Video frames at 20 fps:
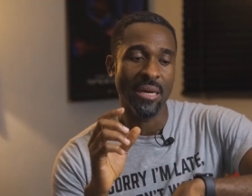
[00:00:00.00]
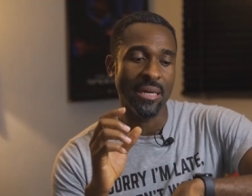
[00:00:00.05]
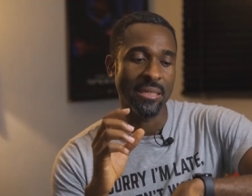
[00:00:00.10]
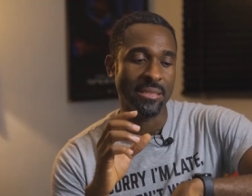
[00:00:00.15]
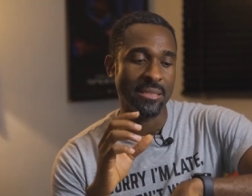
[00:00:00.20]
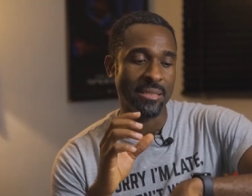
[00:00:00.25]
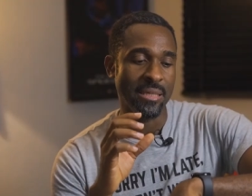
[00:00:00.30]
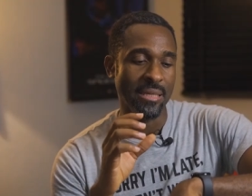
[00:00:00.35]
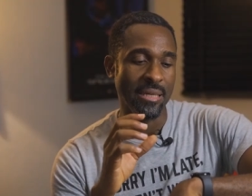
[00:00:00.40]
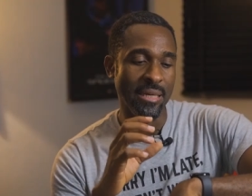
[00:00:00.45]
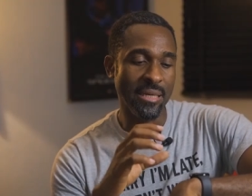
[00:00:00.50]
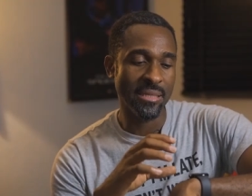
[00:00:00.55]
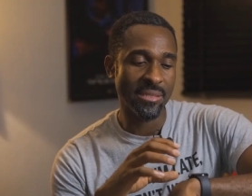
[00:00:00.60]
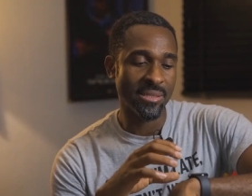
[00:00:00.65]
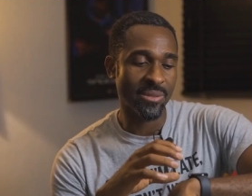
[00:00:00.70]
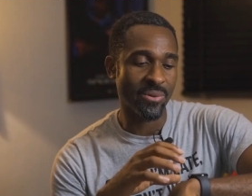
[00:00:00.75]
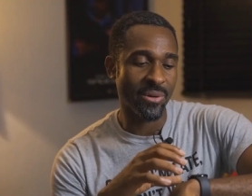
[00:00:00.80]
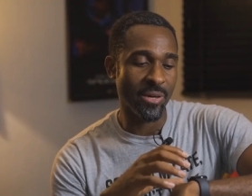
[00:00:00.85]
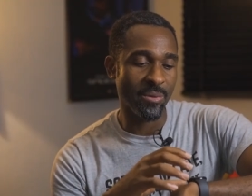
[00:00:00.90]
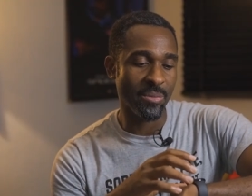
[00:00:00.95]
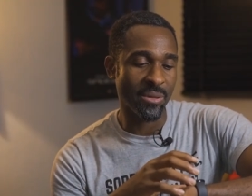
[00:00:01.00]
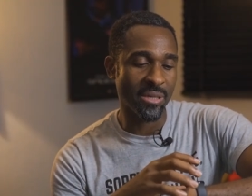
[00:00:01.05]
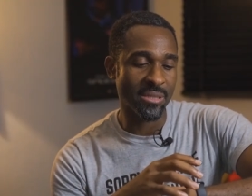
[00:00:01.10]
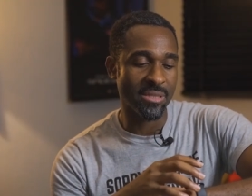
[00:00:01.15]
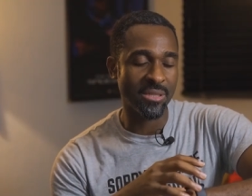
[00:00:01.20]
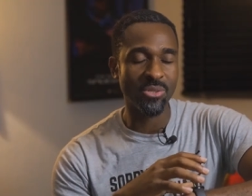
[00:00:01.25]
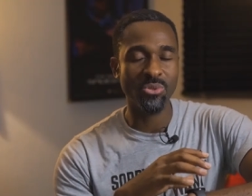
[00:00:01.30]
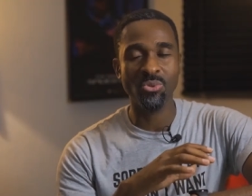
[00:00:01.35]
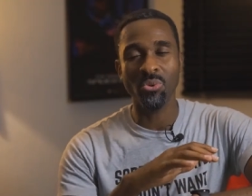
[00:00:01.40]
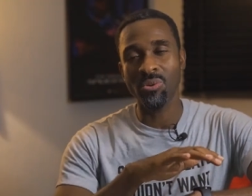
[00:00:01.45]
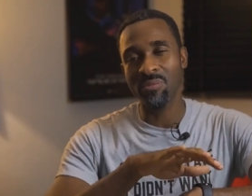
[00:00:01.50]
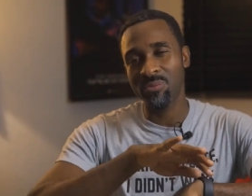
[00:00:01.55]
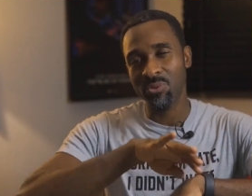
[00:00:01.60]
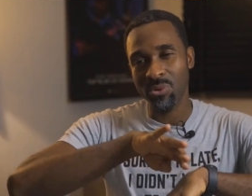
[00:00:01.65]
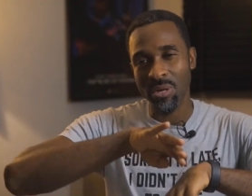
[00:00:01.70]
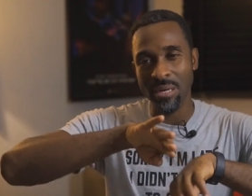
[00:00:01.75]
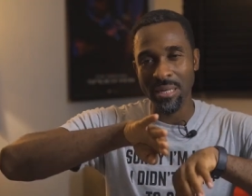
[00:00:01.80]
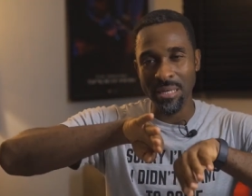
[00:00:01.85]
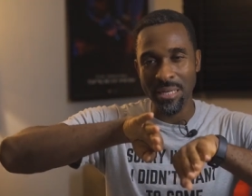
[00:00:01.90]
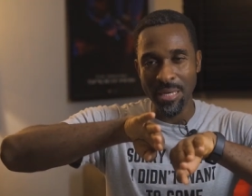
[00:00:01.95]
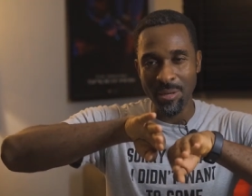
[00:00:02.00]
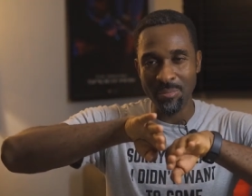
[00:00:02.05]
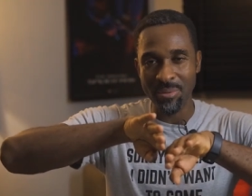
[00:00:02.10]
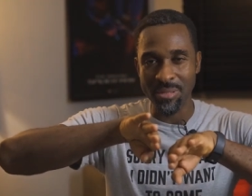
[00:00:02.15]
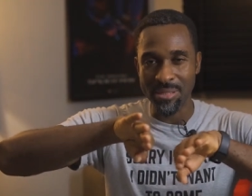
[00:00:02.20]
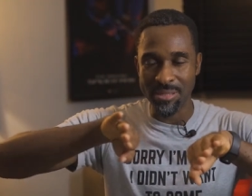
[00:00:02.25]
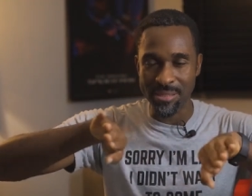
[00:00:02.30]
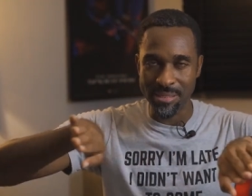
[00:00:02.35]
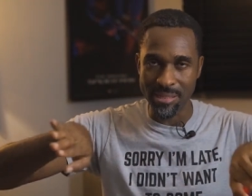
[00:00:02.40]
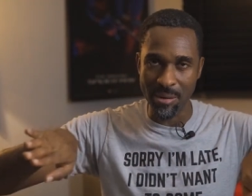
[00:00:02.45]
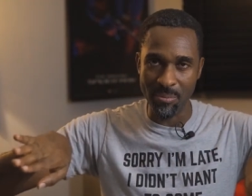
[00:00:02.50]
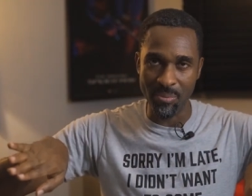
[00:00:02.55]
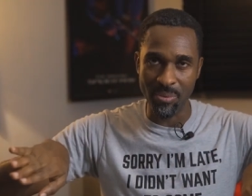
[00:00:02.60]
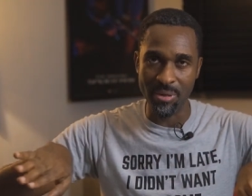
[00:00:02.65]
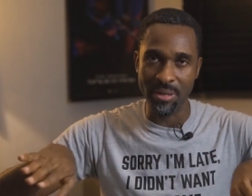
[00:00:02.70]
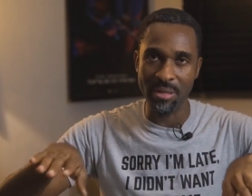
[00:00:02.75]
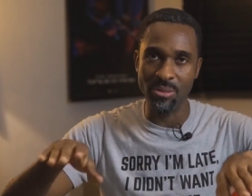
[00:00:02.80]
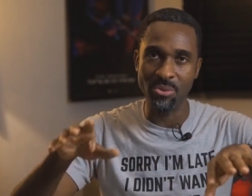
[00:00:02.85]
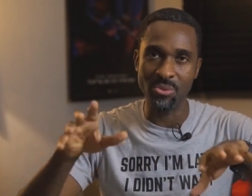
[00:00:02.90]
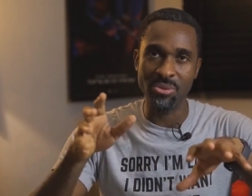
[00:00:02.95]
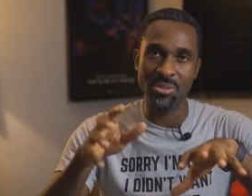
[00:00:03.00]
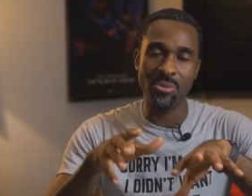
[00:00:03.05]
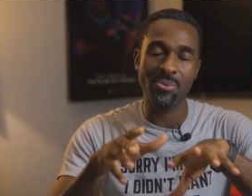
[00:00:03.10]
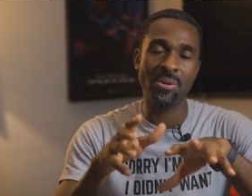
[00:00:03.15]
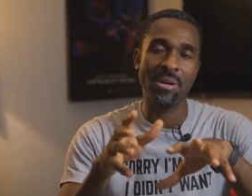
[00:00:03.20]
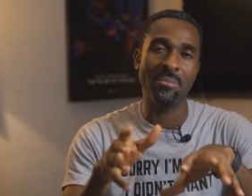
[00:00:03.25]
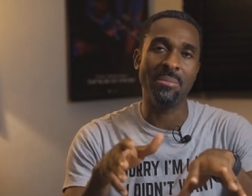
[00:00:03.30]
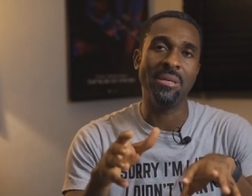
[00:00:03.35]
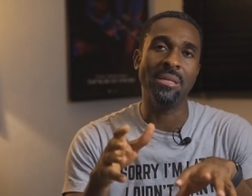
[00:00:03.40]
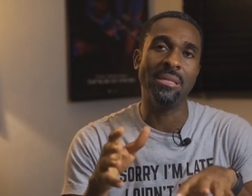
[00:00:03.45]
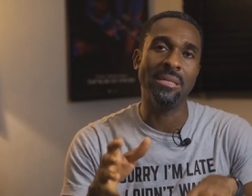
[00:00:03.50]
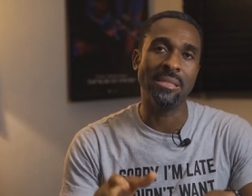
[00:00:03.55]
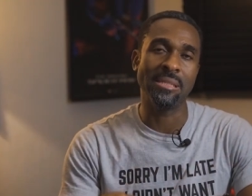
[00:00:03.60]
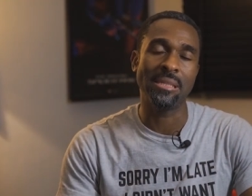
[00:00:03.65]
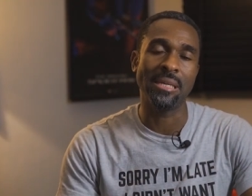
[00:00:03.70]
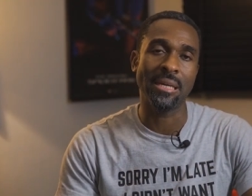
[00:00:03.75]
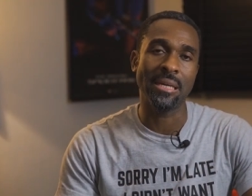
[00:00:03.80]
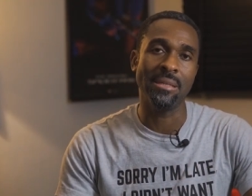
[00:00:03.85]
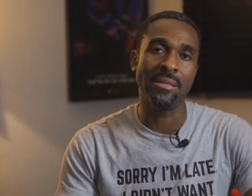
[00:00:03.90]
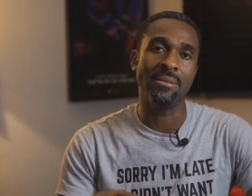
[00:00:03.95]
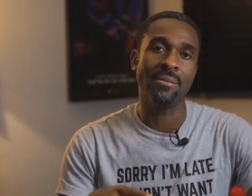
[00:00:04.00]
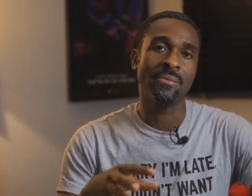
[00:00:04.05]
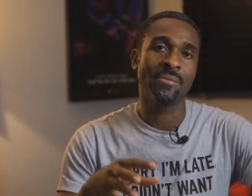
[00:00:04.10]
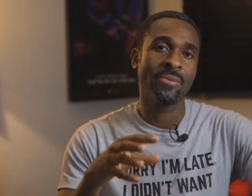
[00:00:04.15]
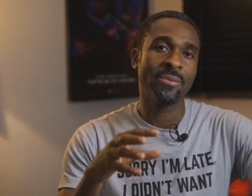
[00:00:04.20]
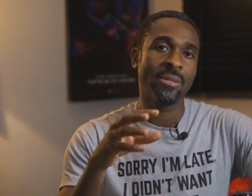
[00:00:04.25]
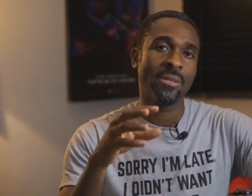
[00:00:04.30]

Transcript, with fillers: I say integrated because they are sort of trying to keep it separate and you'll see what I mean in a second.